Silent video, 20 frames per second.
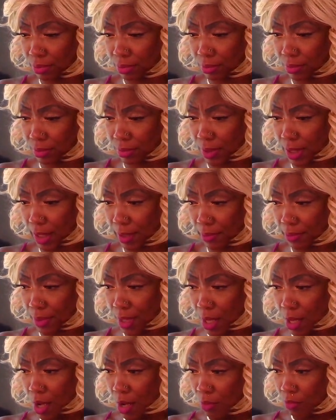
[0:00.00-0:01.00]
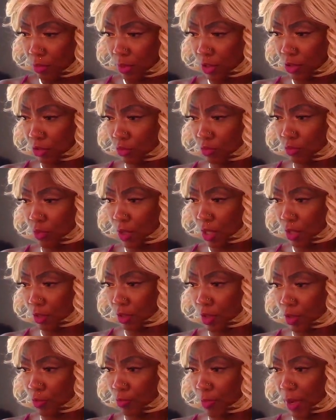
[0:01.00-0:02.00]
okay? Whether you uh, uh,
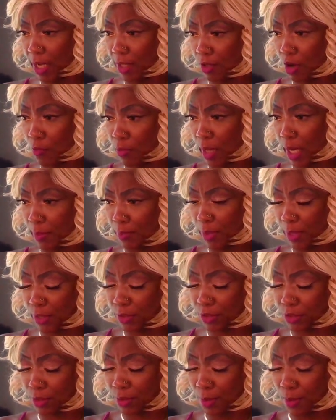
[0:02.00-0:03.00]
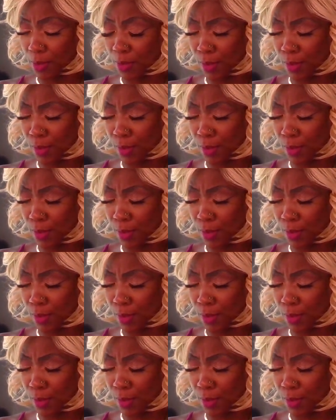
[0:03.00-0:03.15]
uh paint over that bitch.